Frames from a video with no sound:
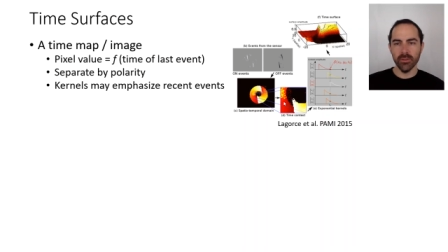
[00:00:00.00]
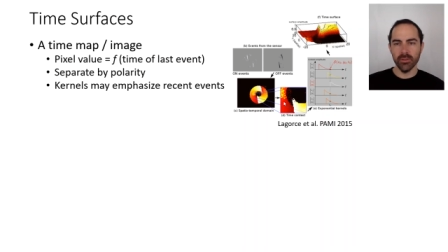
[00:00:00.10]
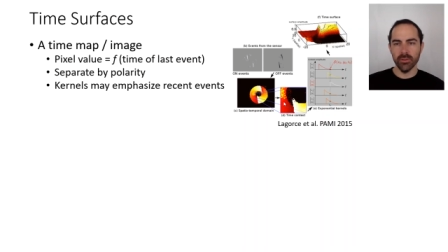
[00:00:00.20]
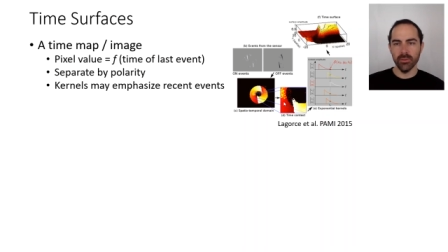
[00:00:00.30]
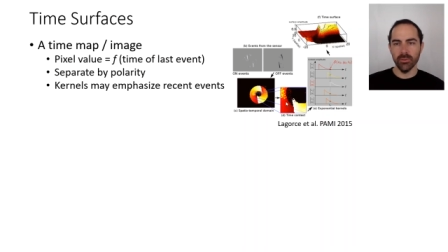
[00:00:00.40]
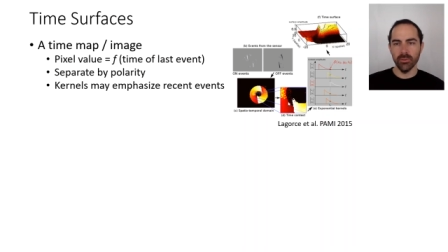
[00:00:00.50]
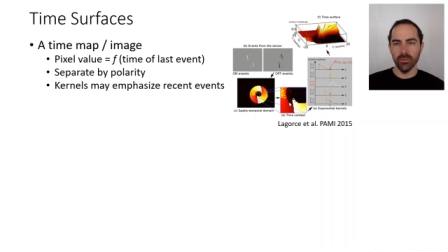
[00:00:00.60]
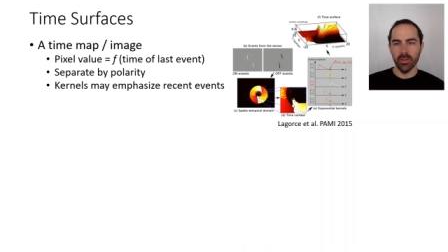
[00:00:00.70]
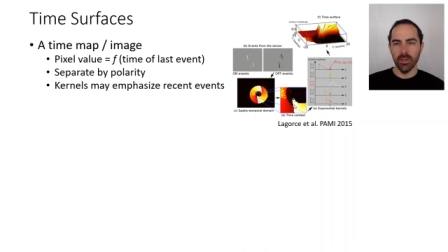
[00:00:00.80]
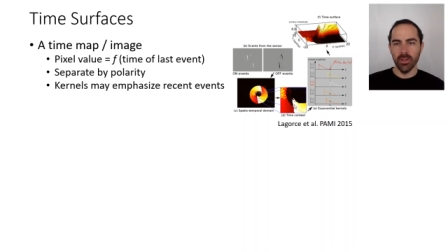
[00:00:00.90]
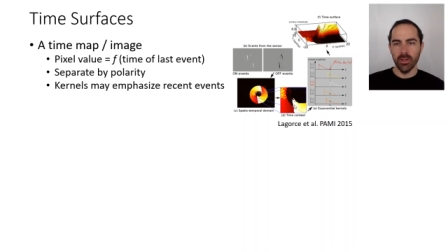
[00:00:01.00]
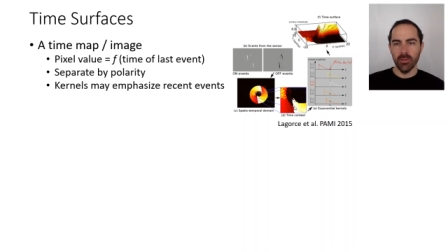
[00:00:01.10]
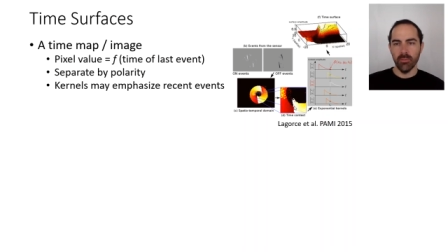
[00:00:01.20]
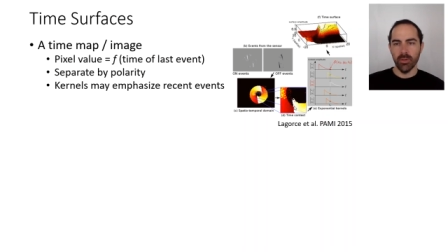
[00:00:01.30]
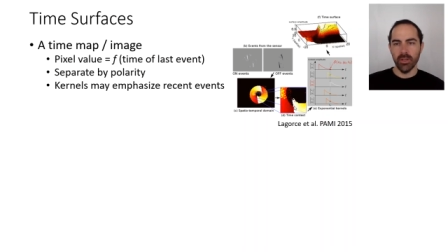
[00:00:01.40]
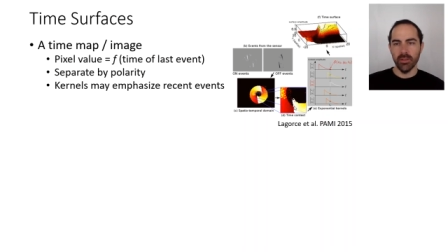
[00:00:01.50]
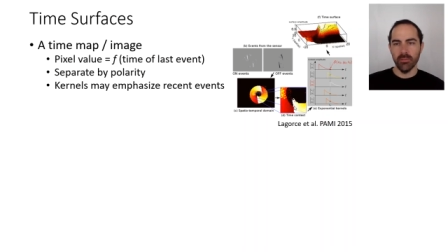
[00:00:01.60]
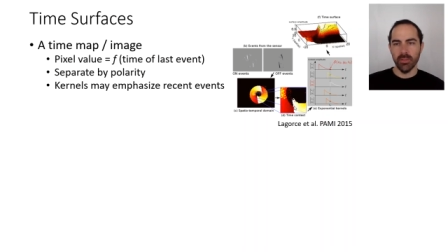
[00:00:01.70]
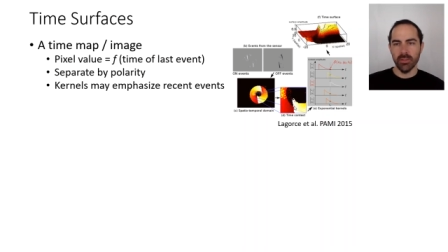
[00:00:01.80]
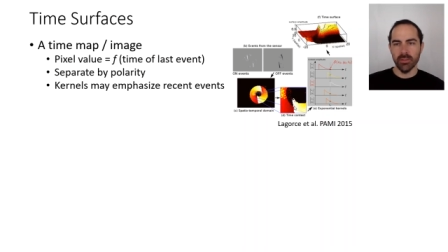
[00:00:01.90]
So
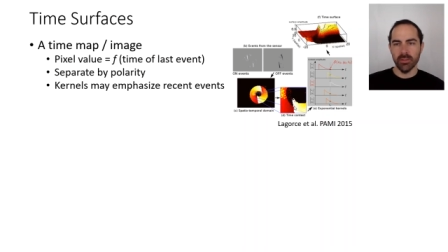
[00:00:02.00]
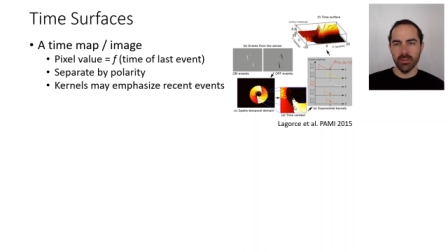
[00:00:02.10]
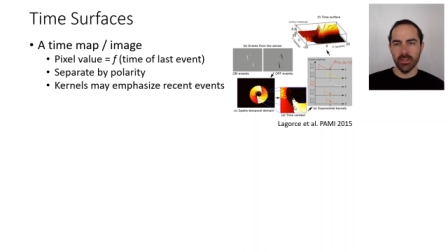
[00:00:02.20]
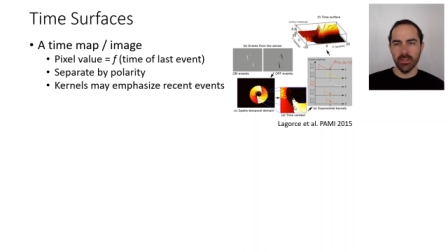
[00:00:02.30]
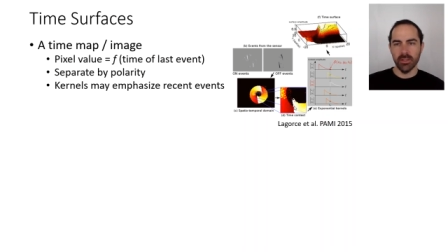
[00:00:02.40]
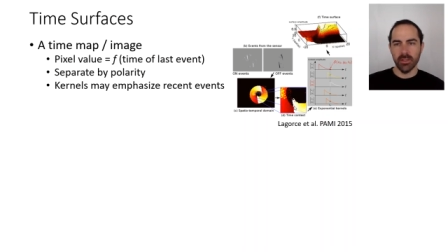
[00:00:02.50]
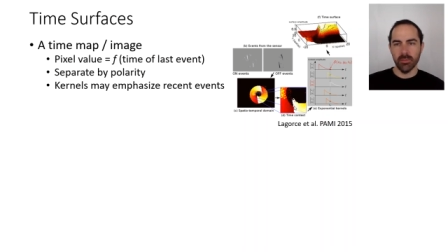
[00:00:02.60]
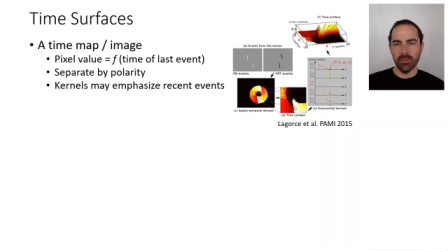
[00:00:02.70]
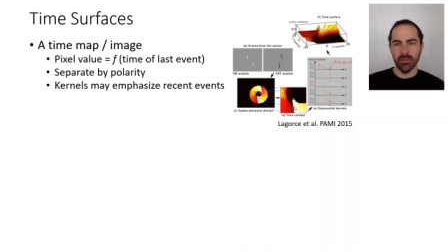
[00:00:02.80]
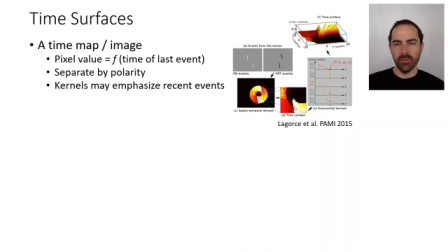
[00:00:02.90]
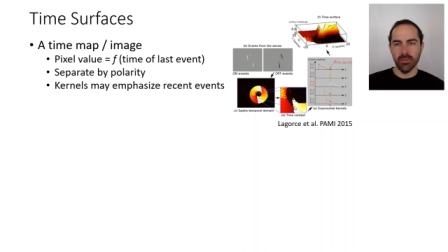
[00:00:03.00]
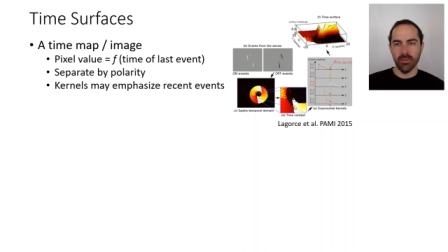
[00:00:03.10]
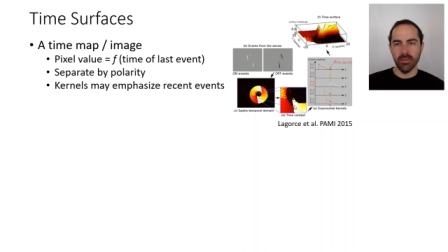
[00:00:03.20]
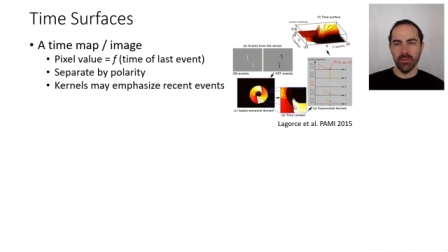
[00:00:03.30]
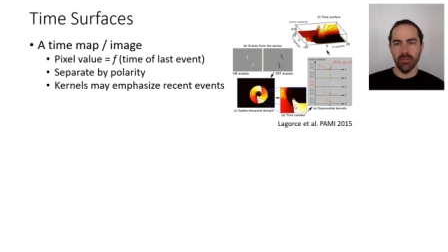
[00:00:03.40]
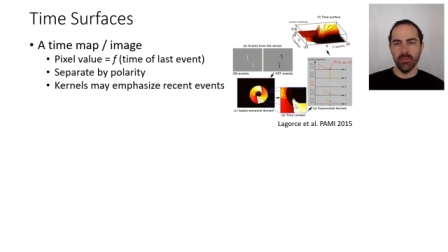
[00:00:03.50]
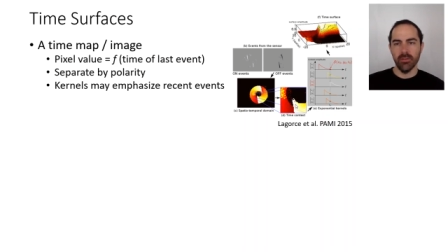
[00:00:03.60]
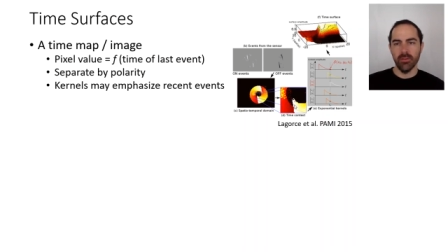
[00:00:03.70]
bright means that it happened uh,